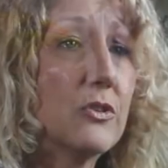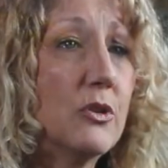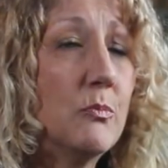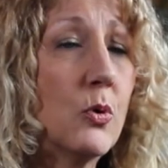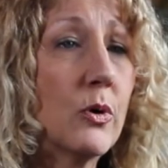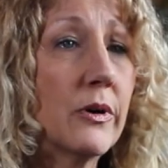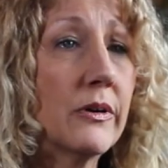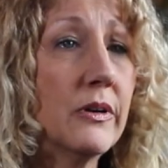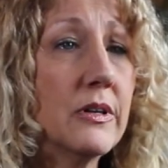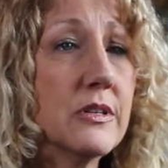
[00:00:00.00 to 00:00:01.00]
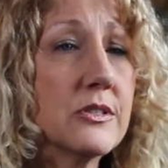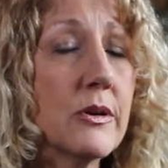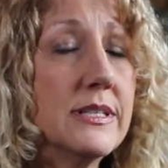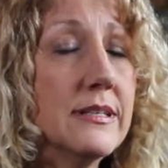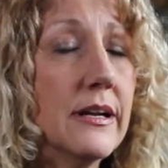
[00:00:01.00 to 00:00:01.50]
to the morgue to
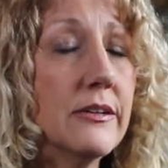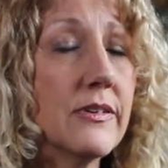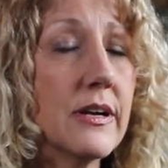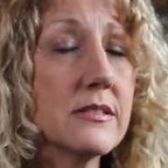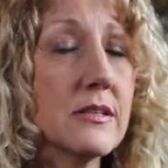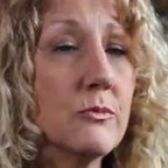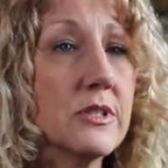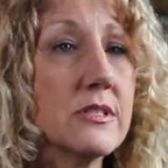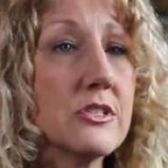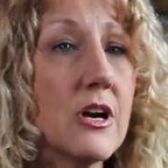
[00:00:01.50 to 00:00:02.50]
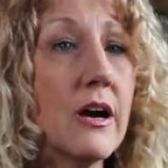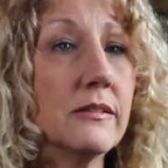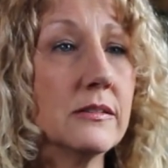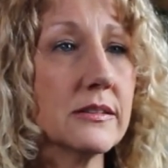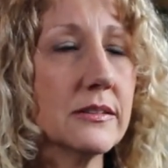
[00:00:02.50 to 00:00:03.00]
identify someone's
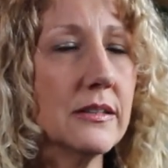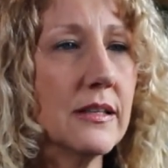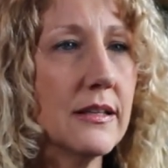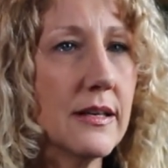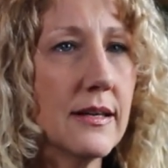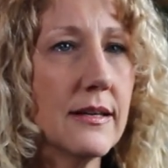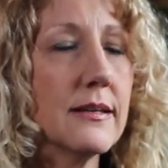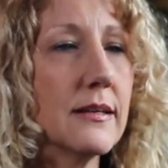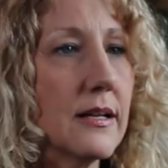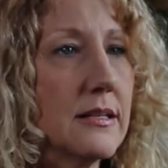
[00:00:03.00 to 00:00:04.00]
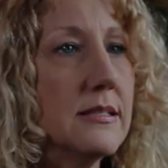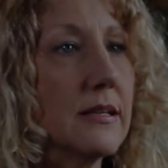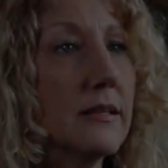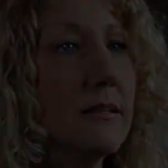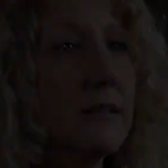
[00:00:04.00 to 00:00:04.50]
child. And I did.